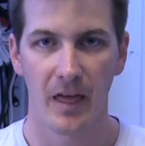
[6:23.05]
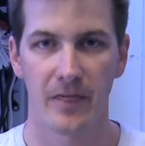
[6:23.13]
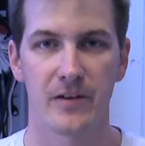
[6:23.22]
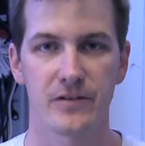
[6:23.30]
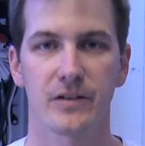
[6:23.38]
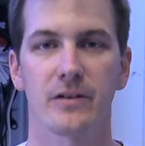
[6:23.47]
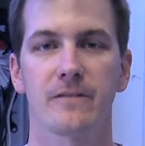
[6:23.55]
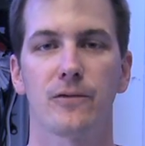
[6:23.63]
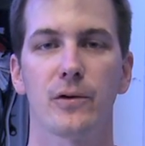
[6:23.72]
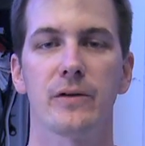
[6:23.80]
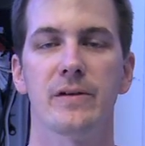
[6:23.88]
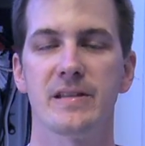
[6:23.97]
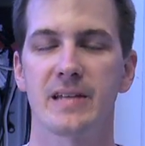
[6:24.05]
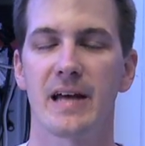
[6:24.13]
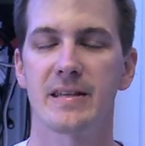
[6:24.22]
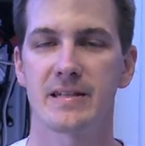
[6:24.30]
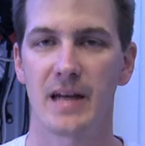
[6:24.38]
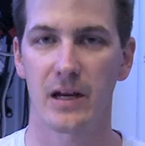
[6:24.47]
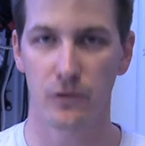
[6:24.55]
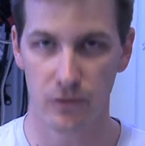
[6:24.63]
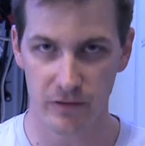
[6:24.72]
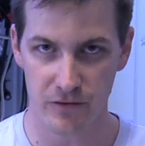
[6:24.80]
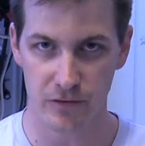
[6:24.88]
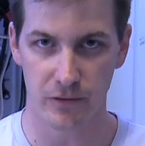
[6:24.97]
There's a look for you inside the Tank
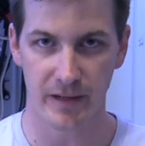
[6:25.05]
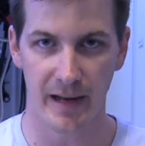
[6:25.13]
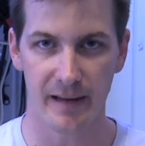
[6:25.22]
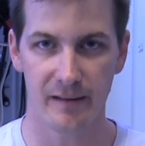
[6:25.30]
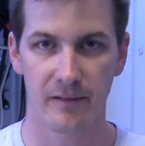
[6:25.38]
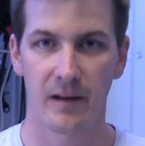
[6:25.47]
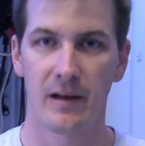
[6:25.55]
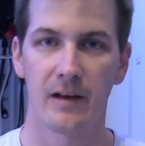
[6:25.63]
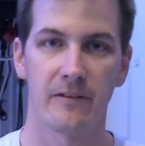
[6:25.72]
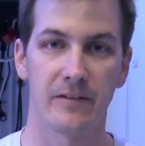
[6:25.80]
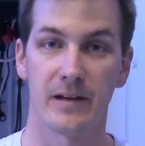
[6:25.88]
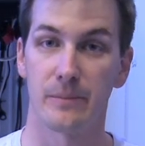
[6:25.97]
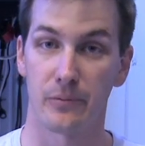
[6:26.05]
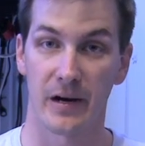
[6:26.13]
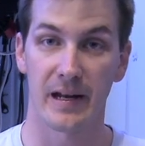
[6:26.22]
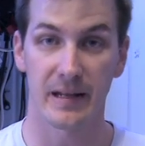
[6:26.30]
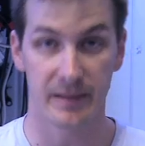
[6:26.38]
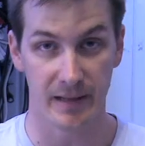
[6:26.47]
Cruise Control Guide via Brandon.